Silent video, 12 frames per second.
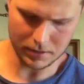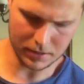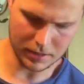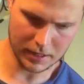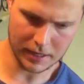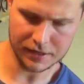
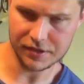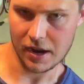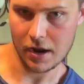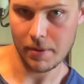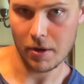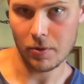and it gets it out
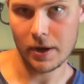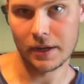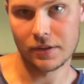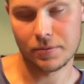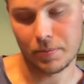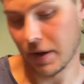of my way.
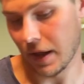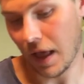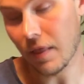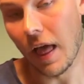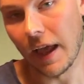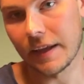I
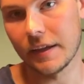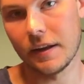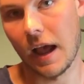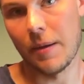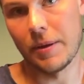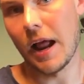like it.
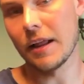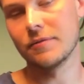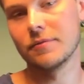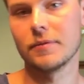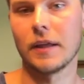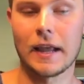I mean,
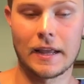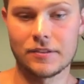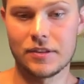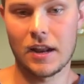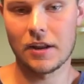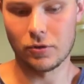like I
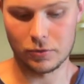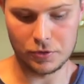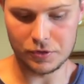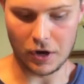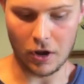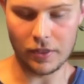said, I don't
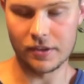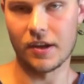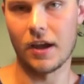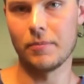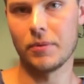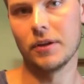use it all the
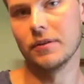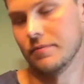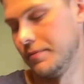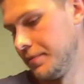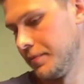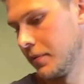time, but
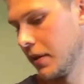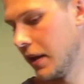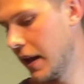it